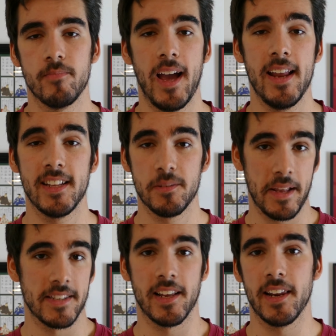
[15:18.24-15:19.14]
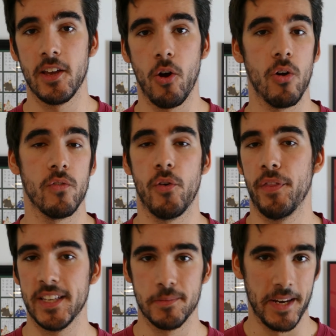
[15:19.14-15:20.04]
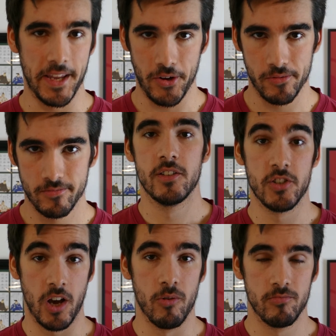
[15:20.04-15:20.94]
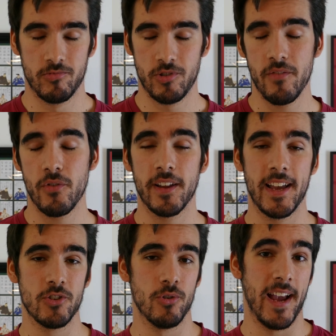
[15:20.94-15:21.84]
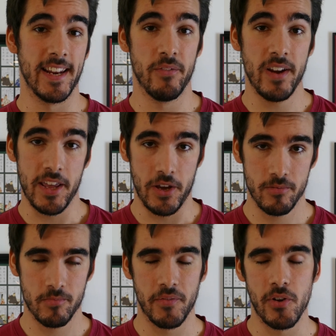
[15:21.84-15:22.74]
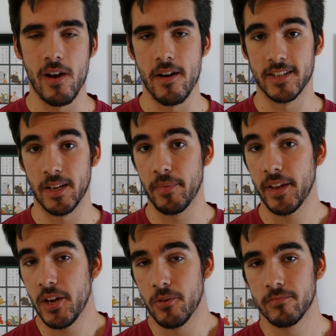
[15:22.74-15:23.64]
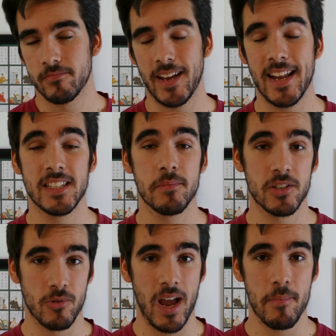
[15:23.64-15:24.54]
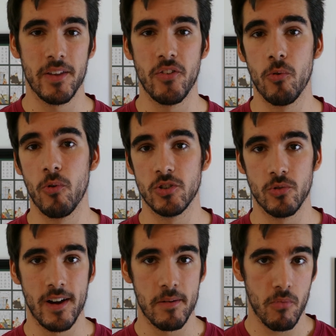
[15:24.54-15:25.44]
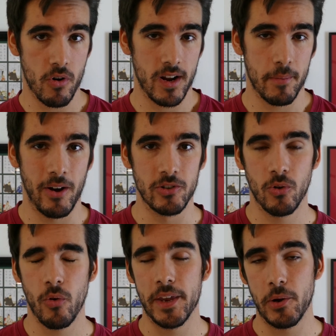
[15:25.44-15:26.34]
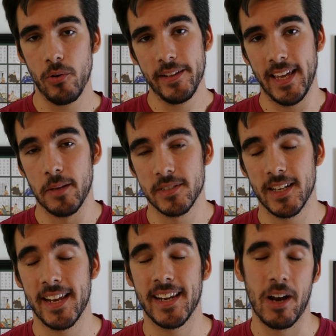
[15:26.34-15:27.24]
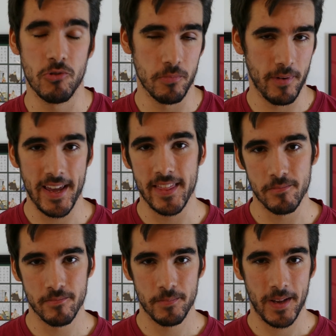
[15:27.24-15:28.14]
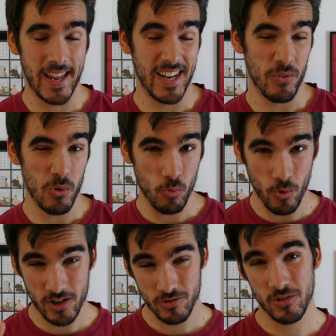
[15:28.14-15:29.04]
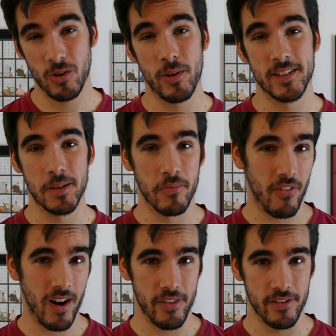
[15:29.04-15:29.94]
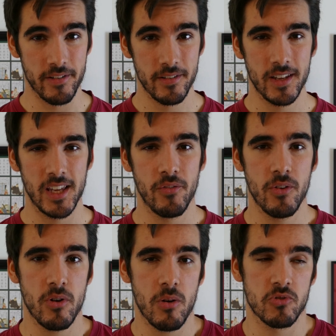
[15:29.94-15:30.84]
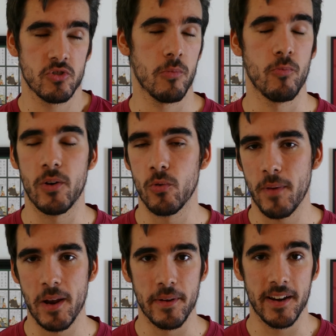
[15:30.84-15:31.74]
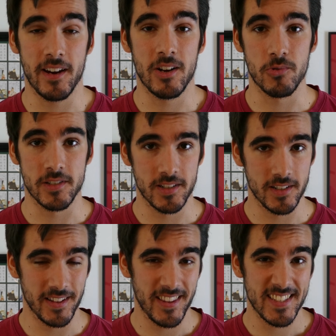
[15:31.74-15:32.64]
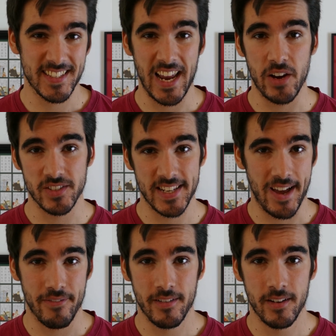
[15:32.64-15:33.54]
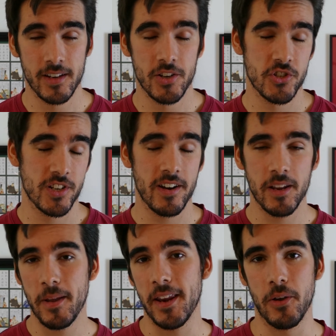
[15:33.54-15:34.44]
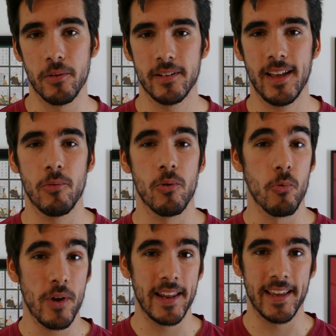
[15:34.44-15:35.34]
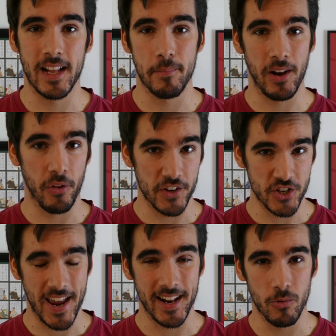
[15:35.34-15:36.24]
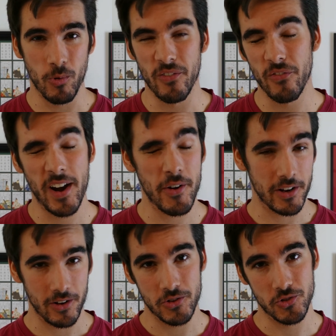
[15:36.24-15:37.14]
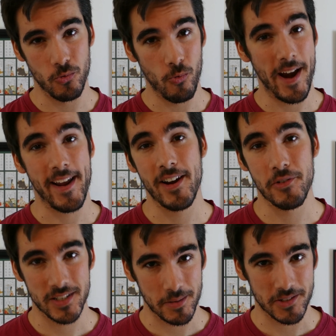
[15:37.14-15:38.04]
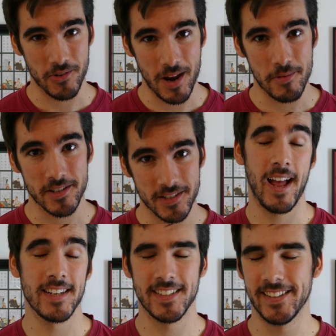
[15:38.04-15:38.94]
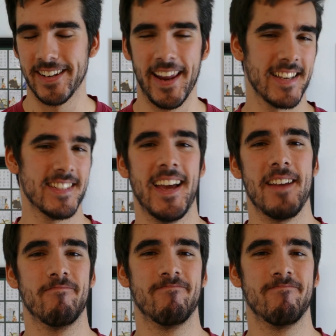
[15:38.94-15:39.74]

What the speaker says: And that's basically all for this video. So, don't forget to like the video if you learned something new, and subscribe if you want to learn more about other old games and how to play them. And if you want to go one step farther, if you know someone who might be interested in this kind of stuff, share the video. That would really help a lot the channel. We're very close to 100 subscribers. Until the next time.